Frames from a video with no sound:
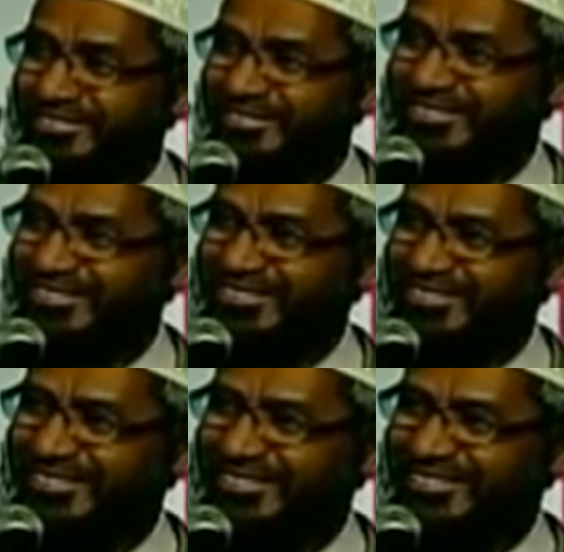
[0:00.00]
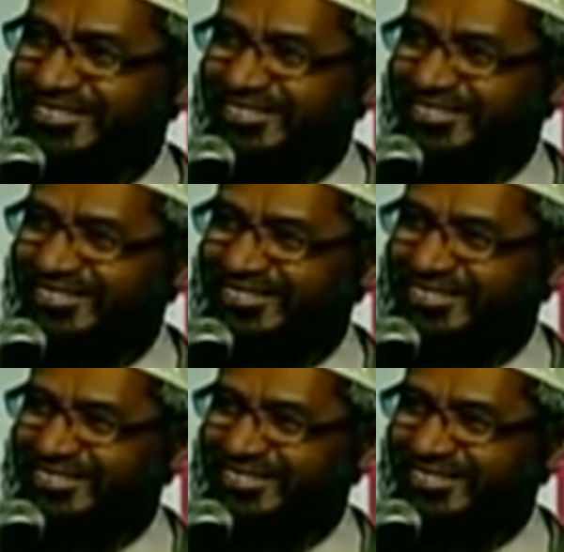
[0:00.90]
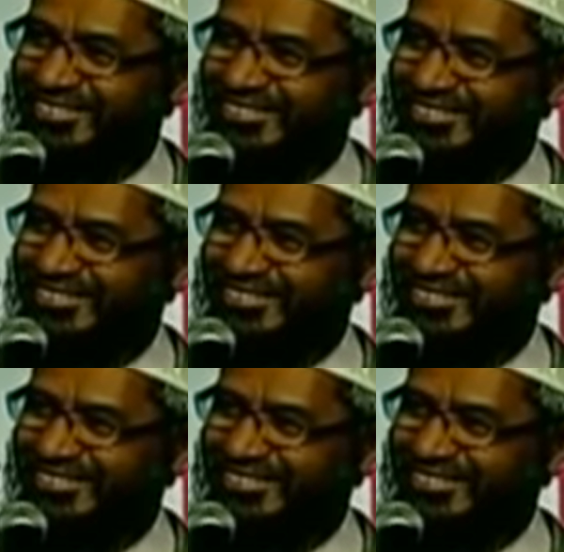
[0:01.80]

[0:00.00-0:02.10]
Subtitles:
(silence)